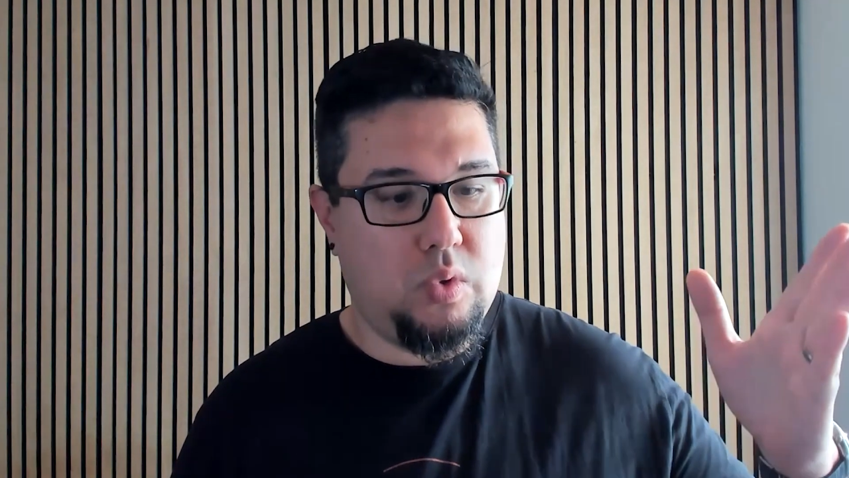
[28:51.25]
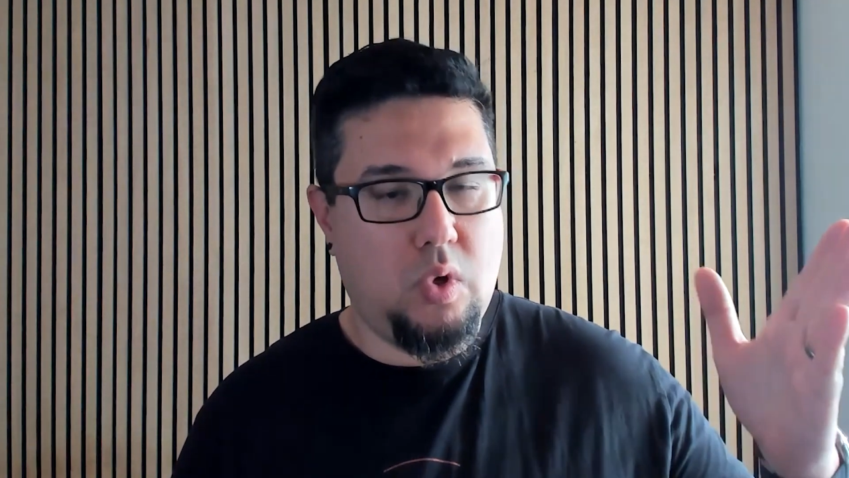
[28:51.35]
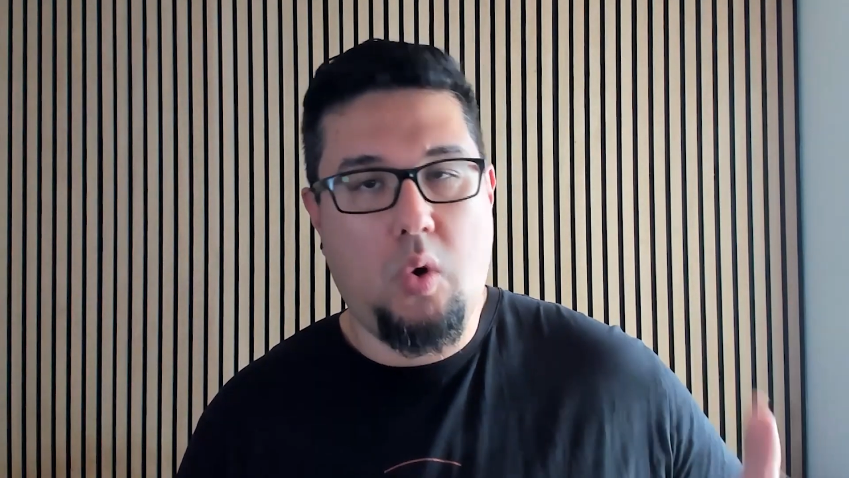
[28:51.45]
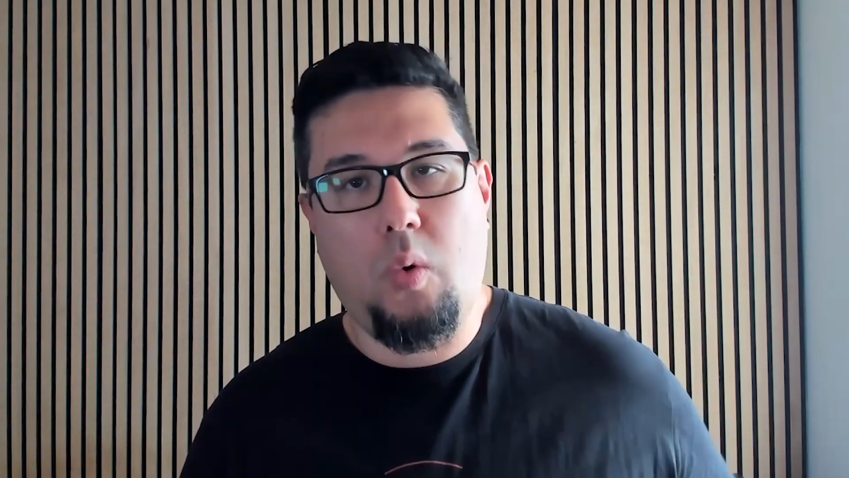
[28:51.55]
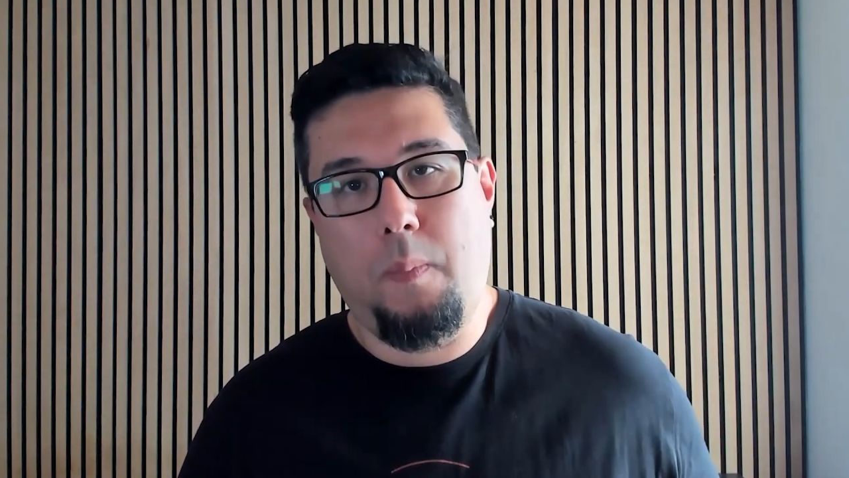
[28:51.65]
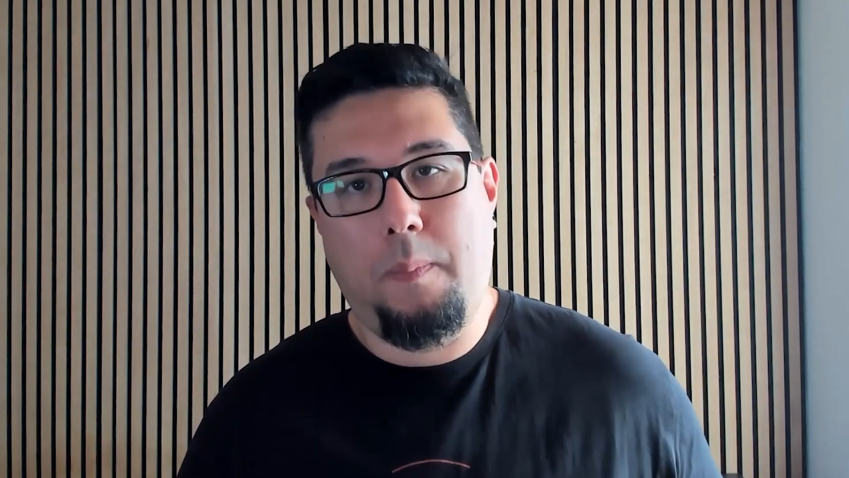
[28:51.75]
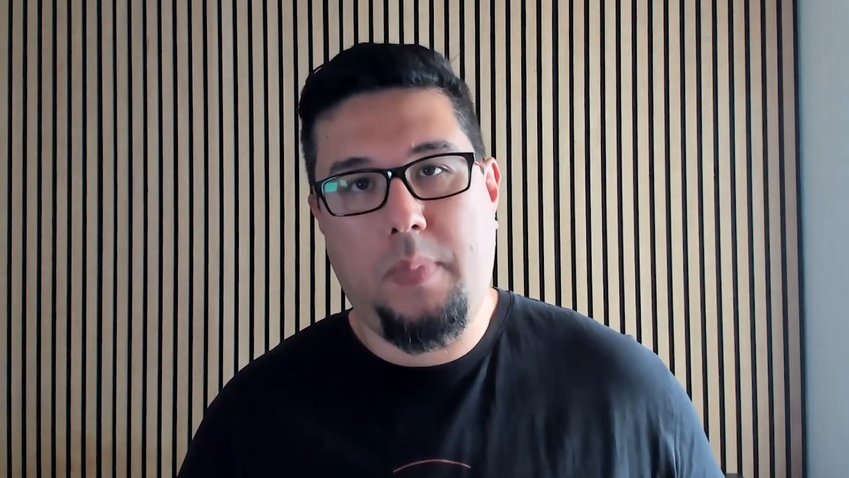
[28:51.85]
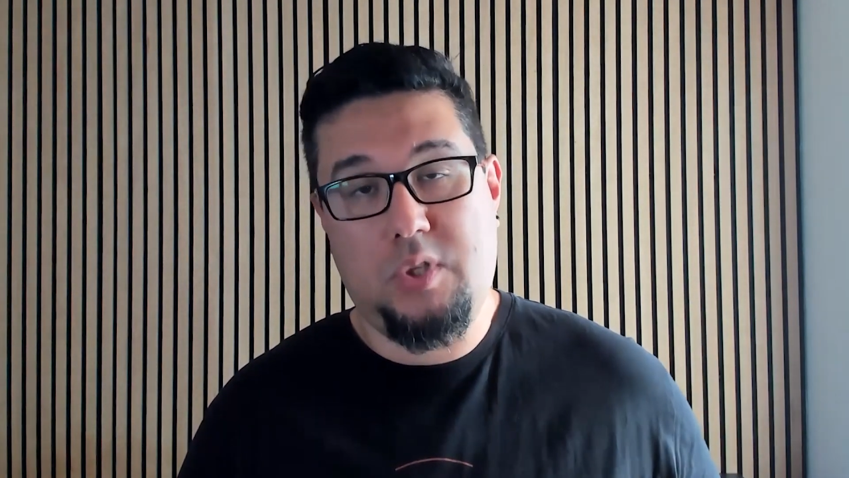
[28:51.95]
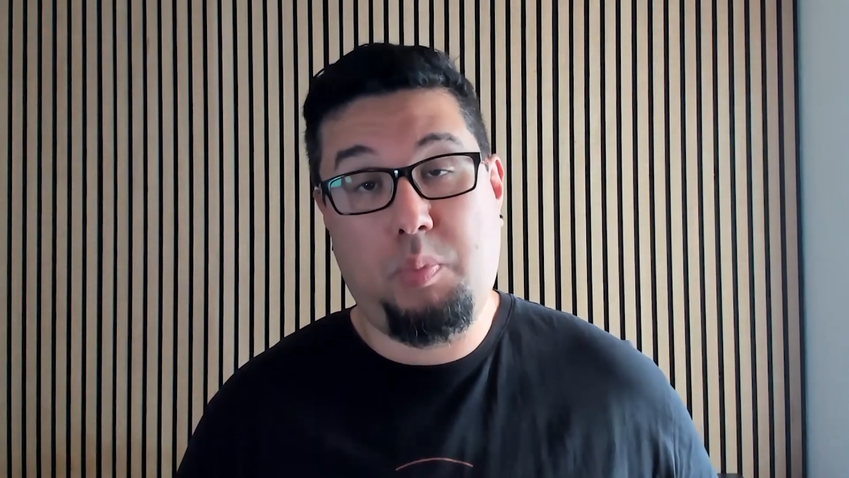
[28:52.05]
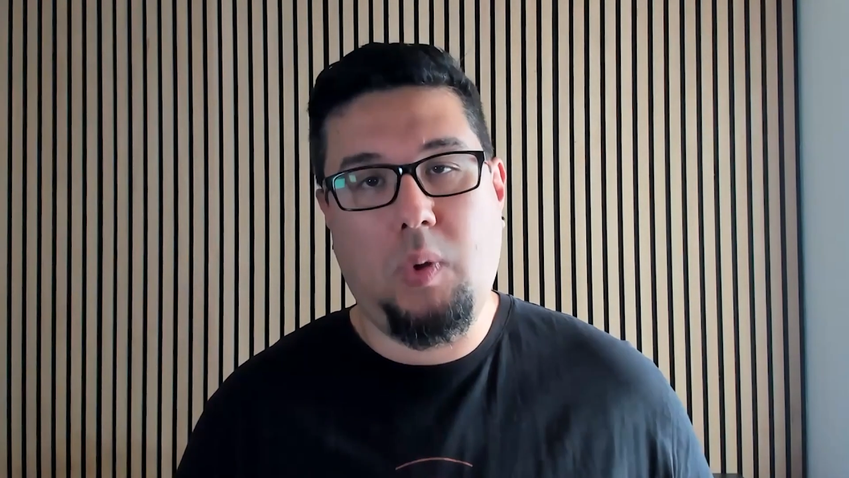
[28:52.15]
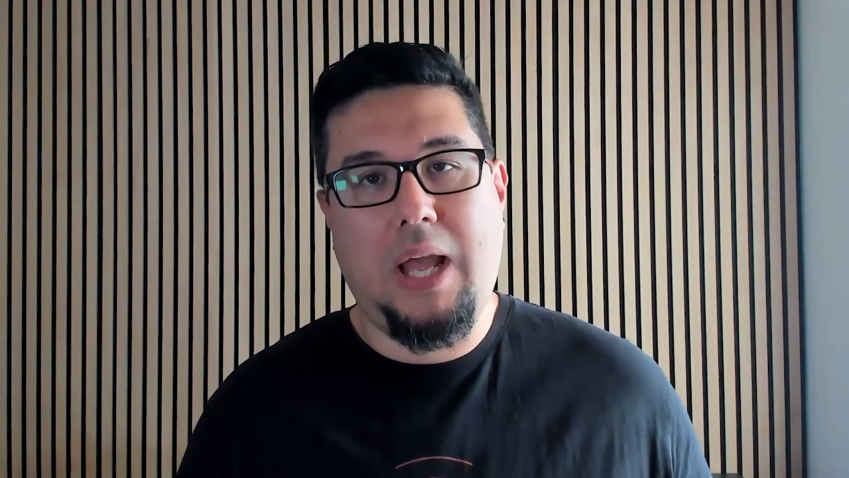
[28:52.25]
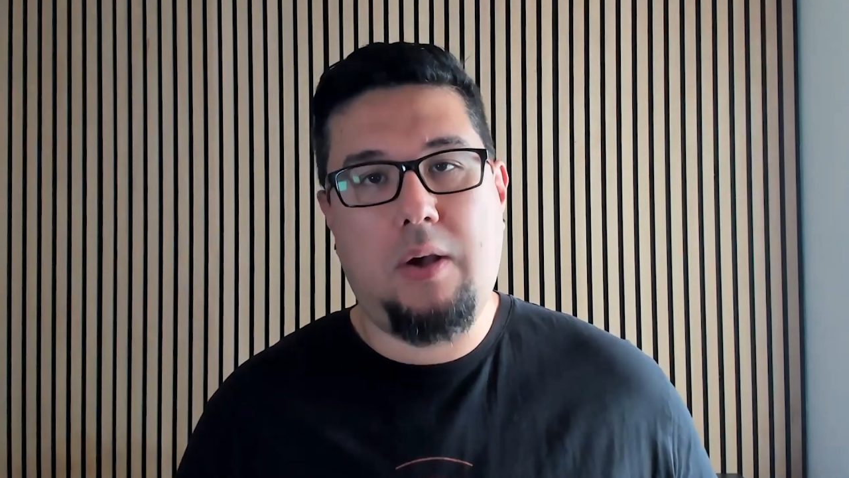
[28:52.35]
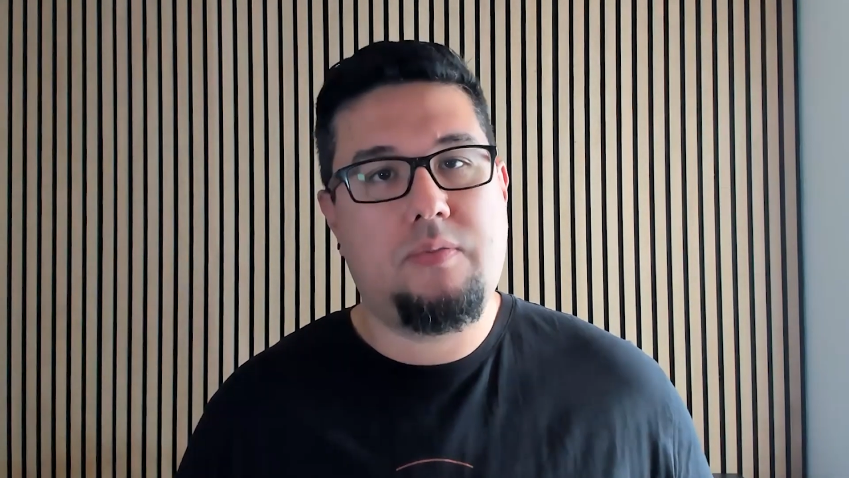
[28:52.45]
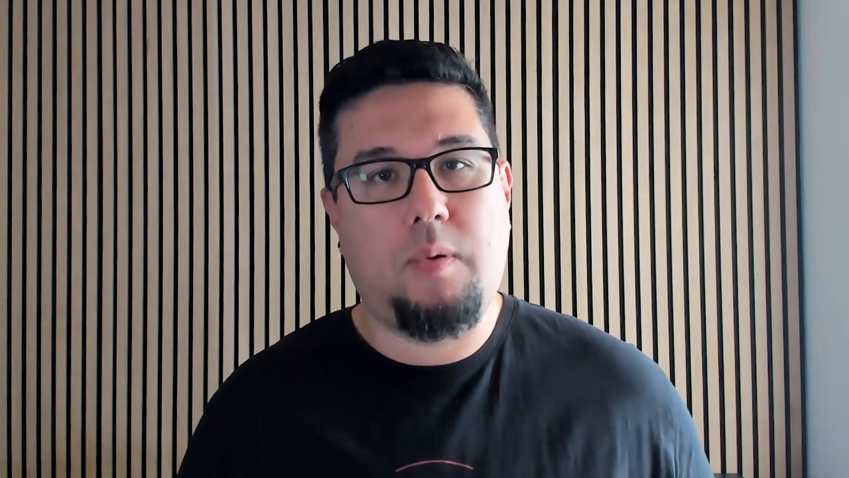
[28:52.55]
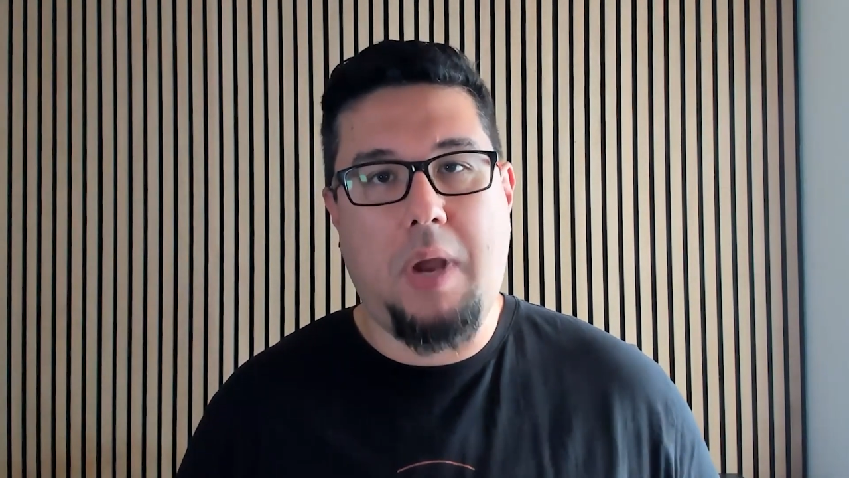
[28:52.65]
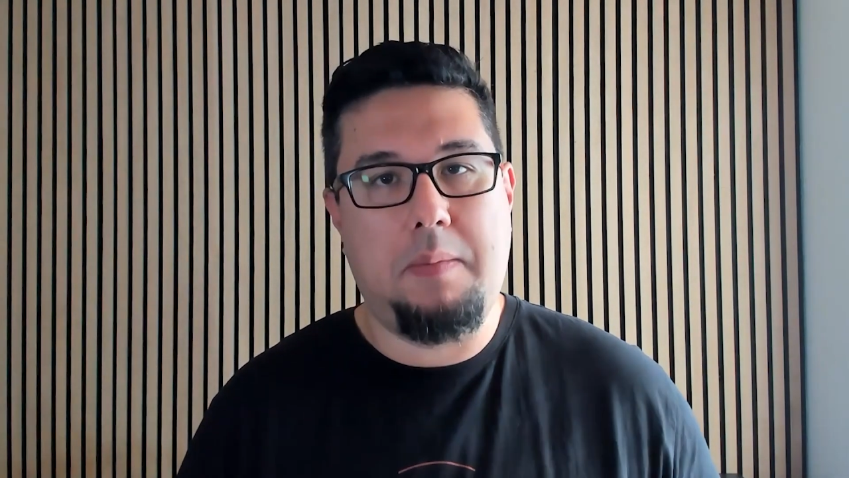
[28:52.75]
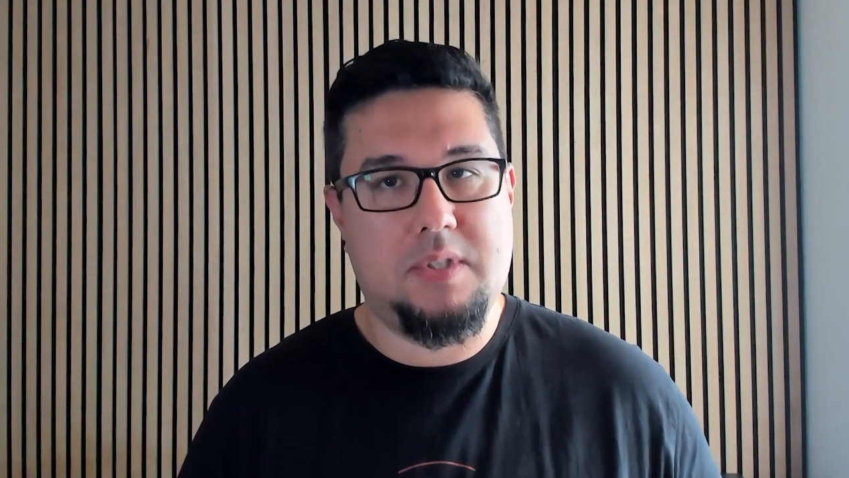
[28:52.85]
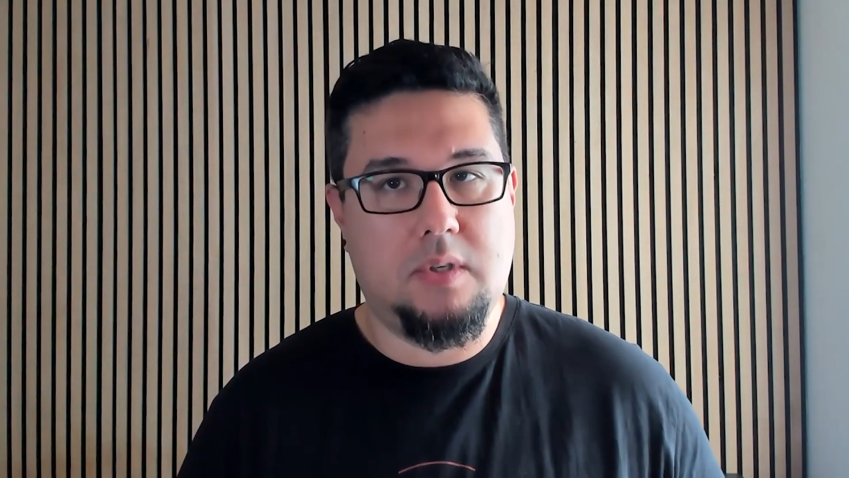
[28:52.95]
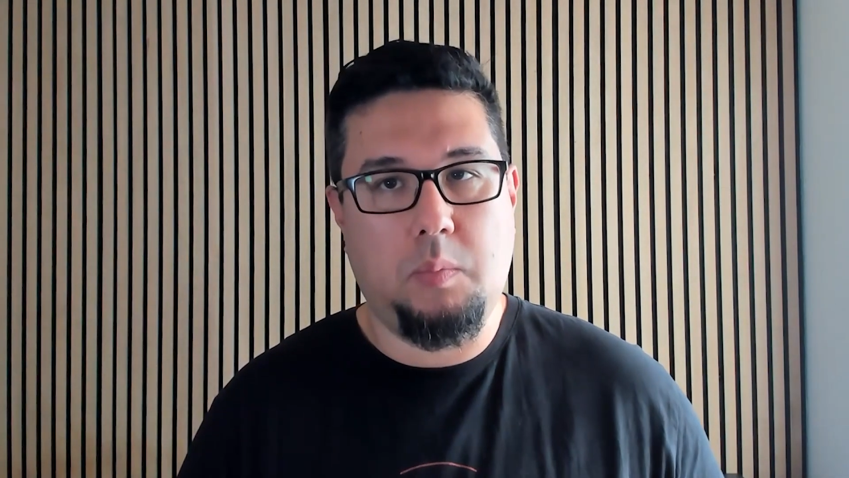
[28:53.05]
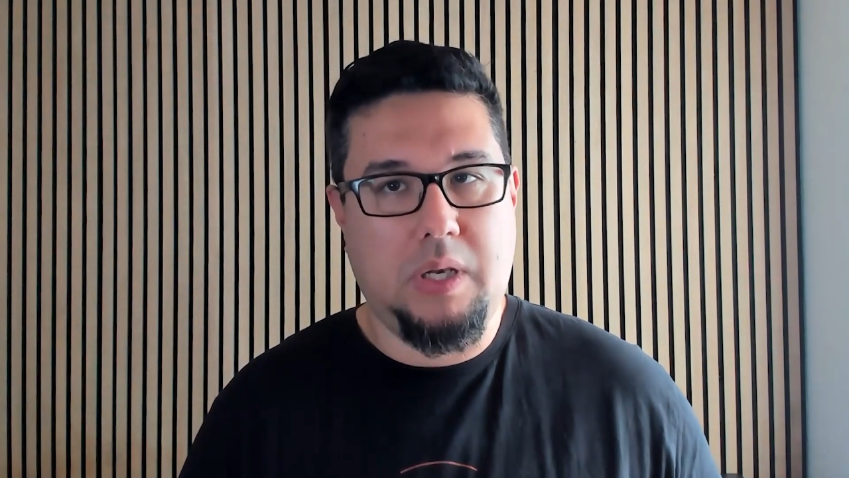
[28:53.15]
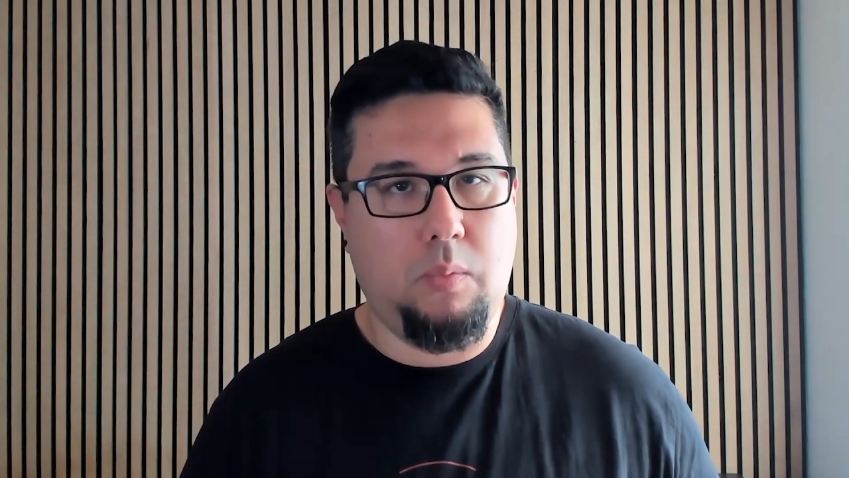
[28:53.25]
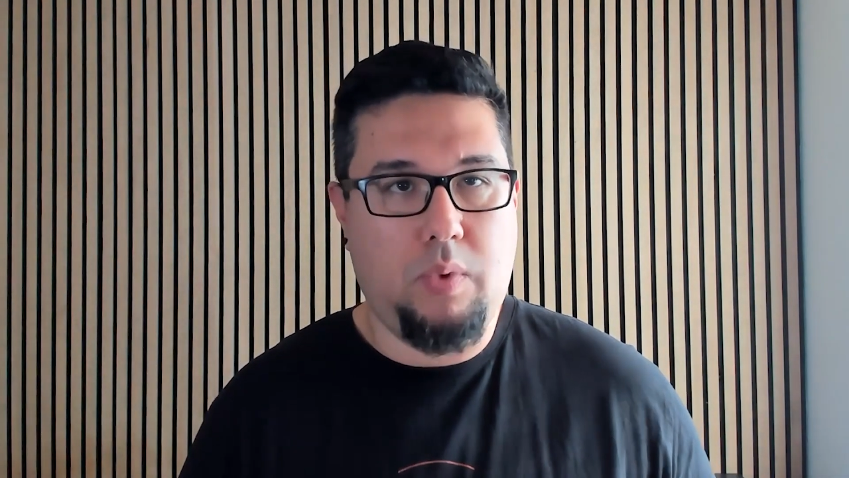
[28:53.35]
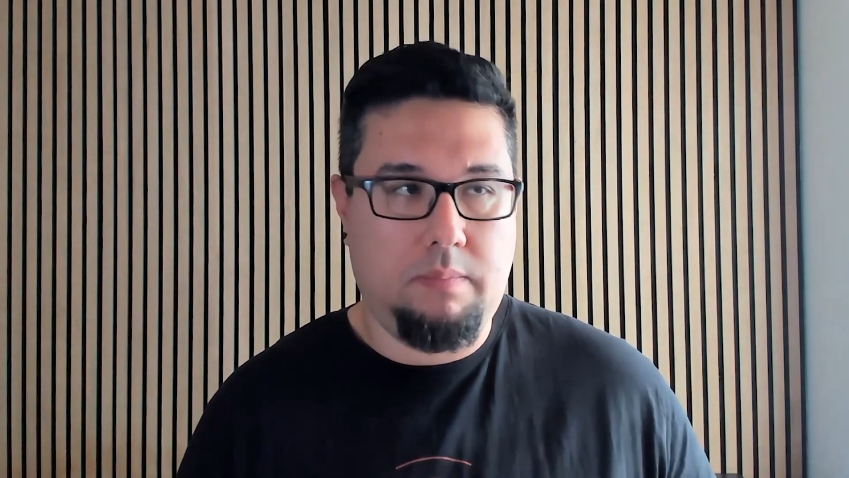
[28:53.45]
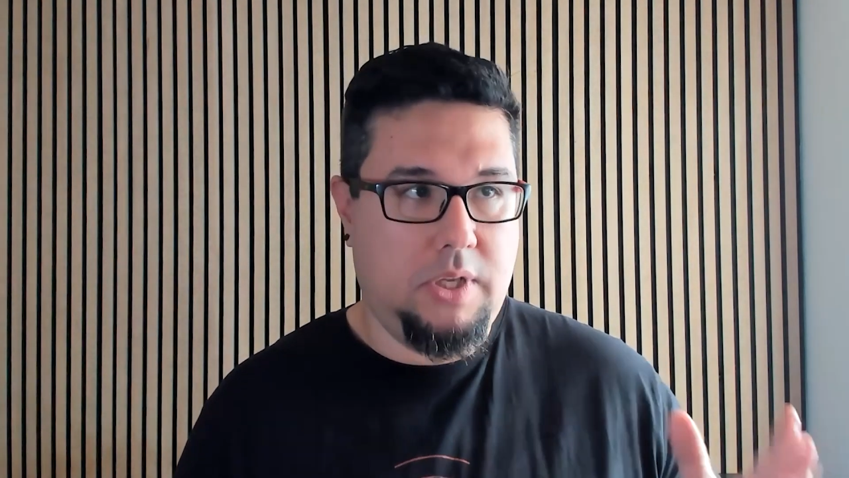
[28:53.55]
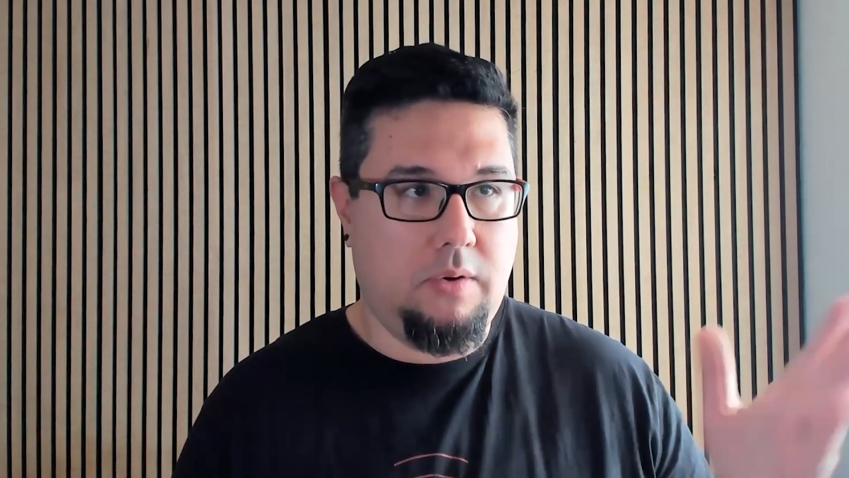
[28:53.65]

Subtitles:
go to pull out from Amazon completely.